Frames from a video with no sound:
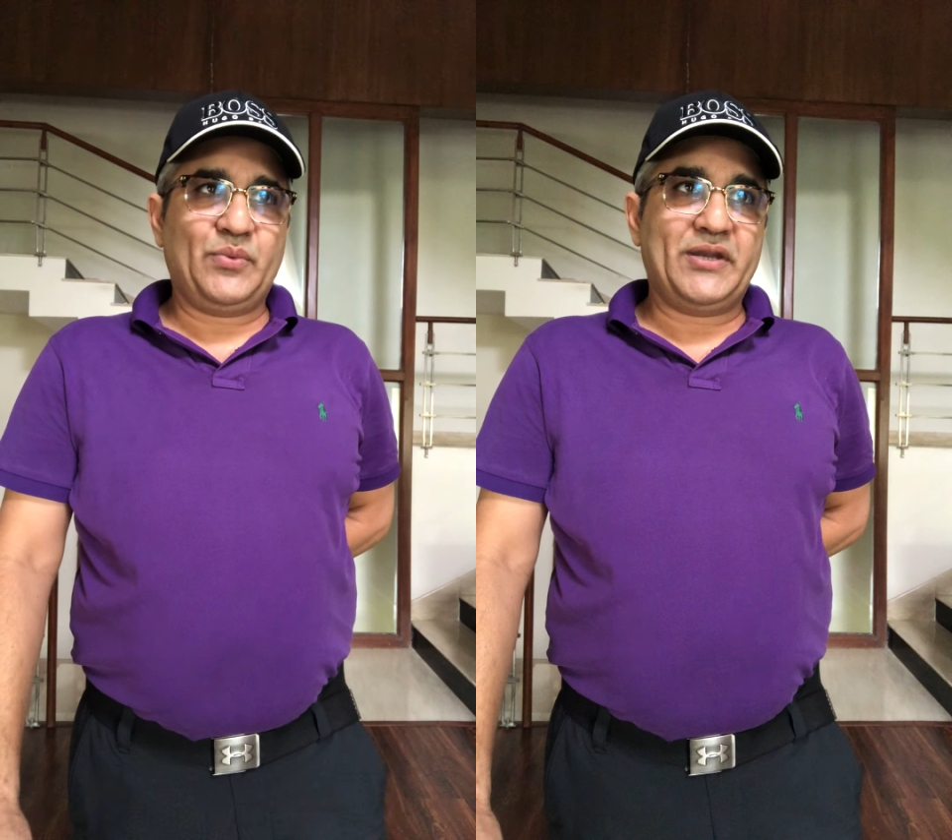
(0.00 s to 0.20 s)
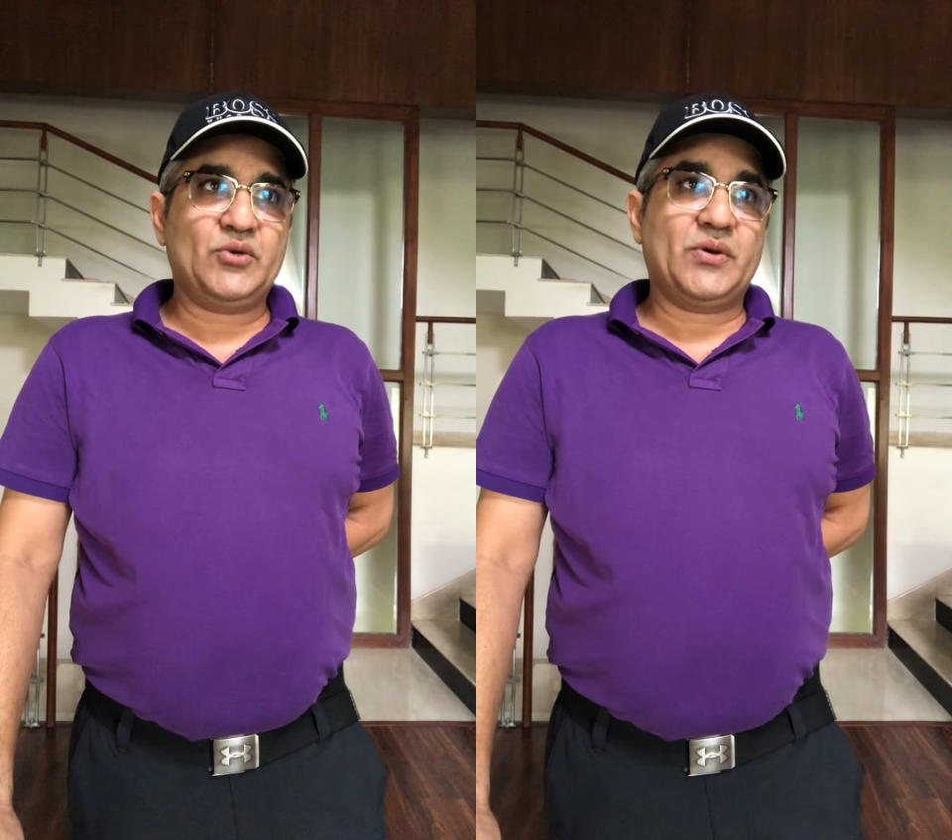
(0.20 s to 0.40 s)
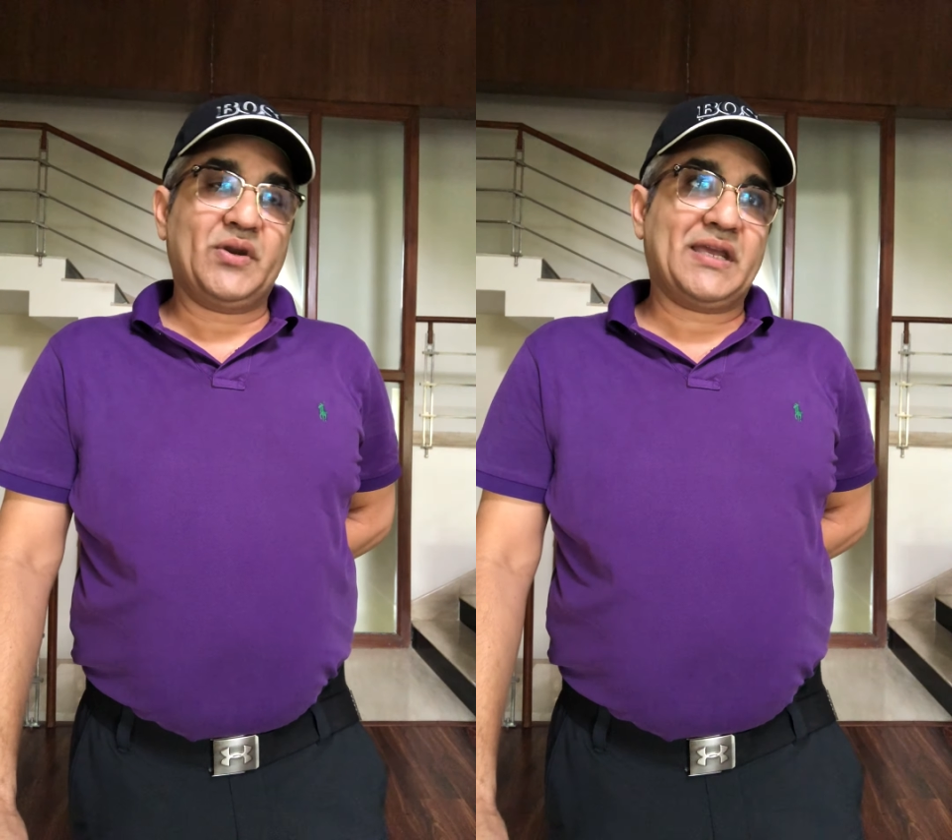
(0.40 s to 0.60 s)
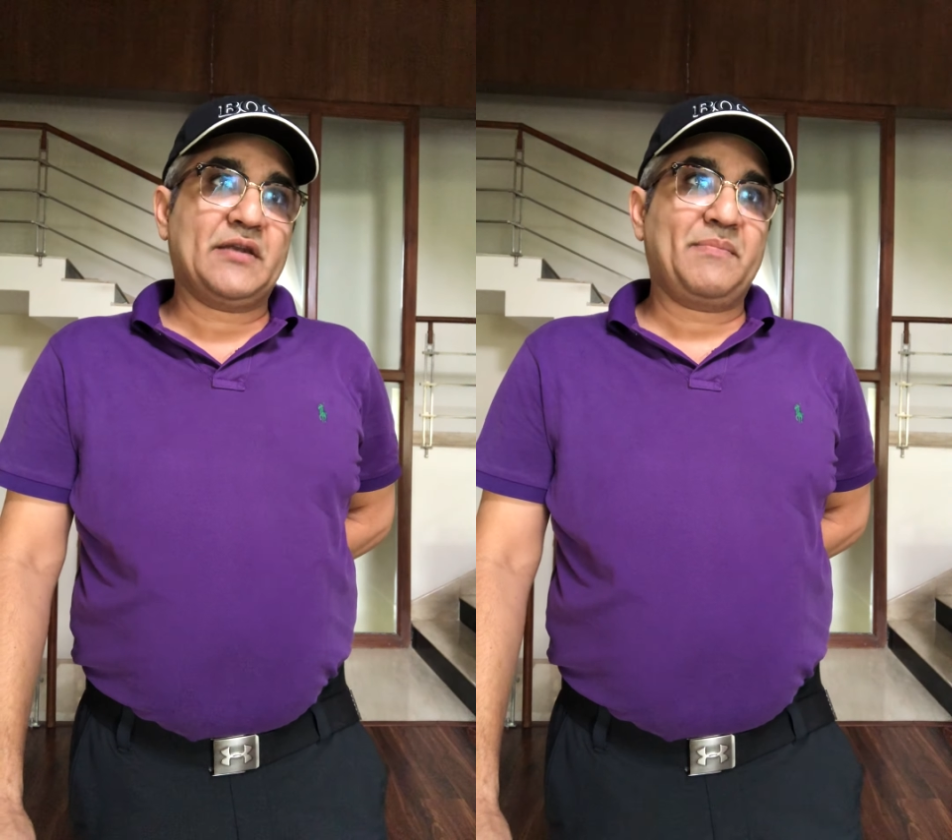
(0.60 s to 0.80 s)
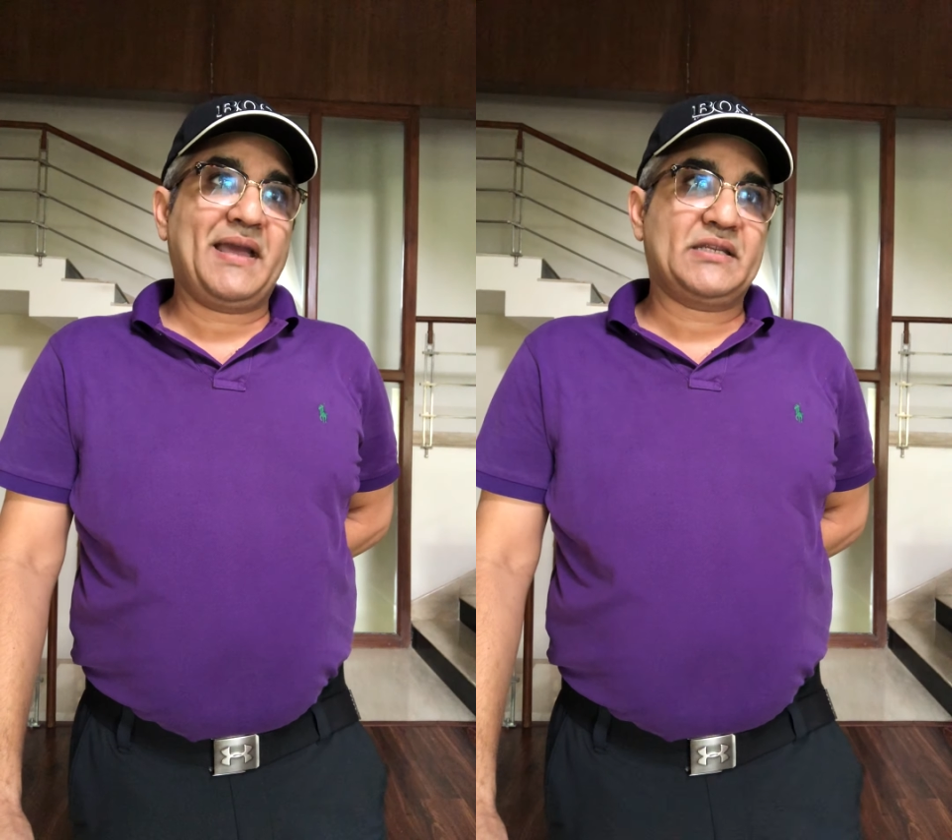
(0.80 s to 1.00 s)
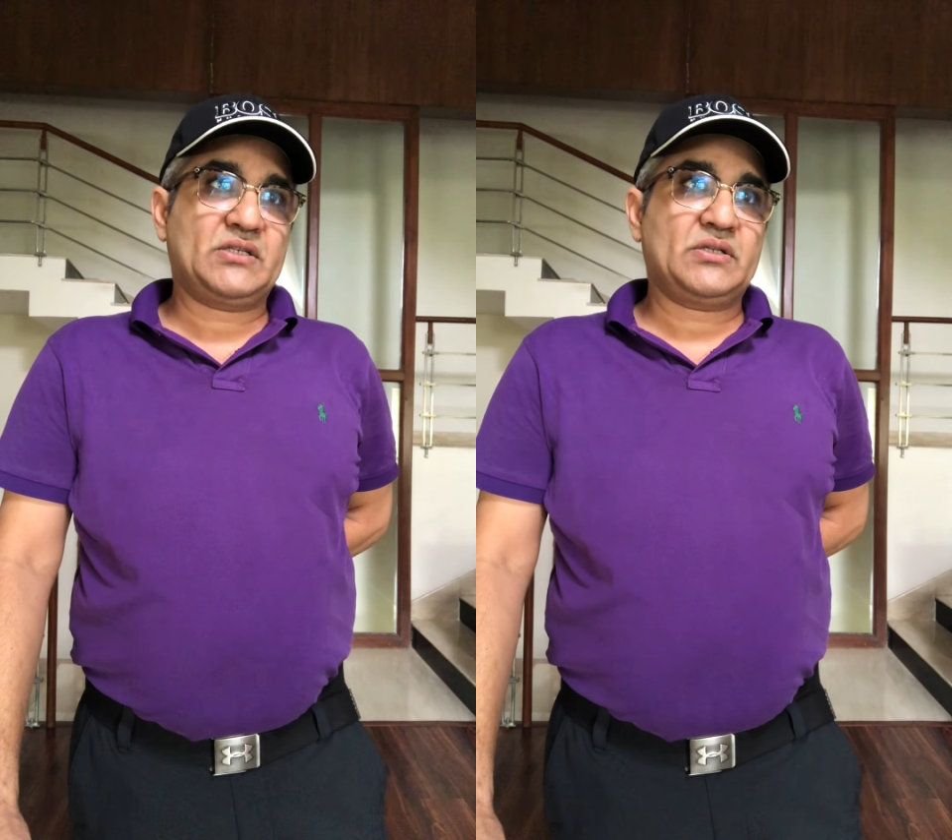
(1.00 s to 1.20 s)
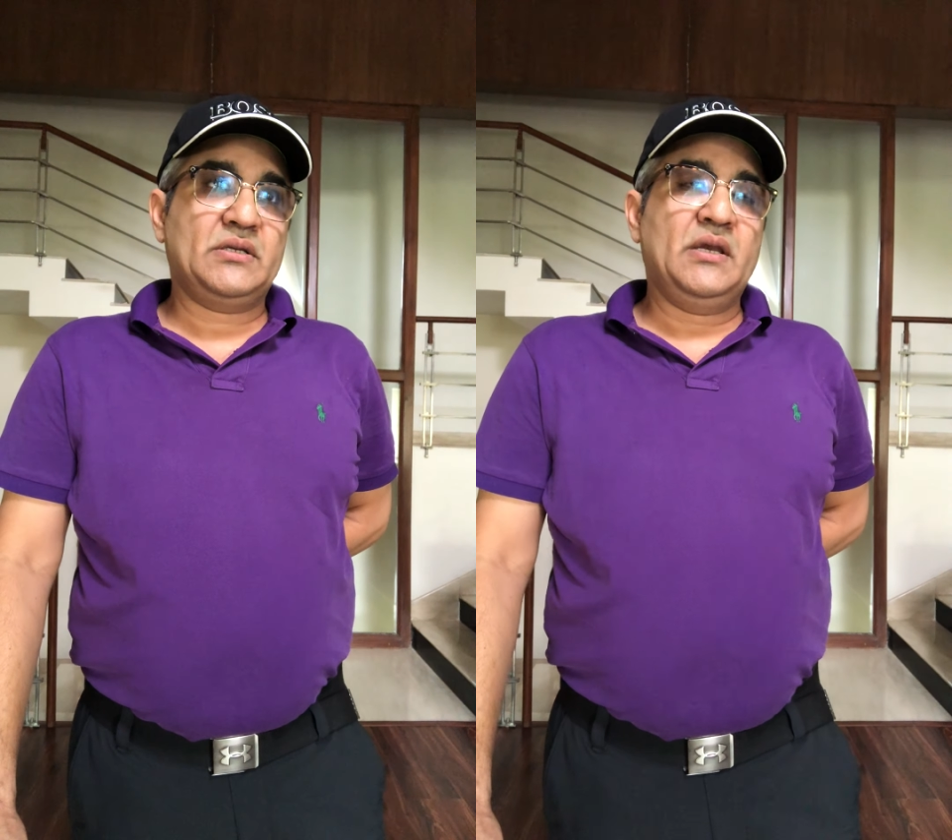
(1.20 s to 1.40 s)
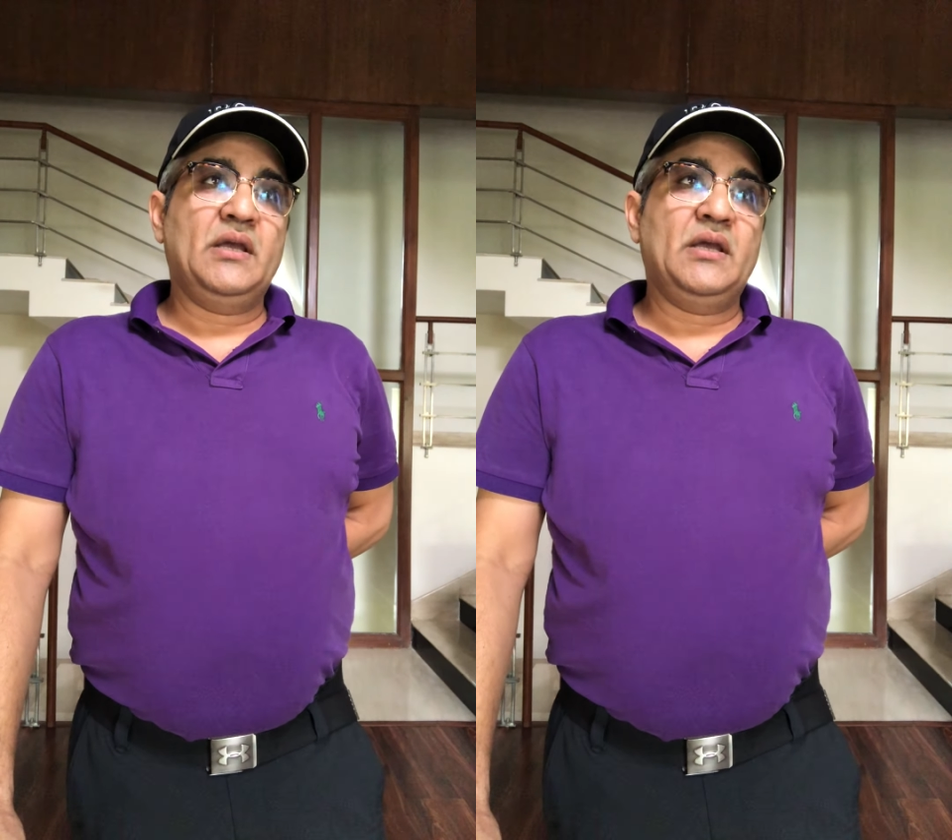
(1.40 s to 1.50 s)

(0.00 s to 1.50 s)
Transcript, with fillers: went to a cricket match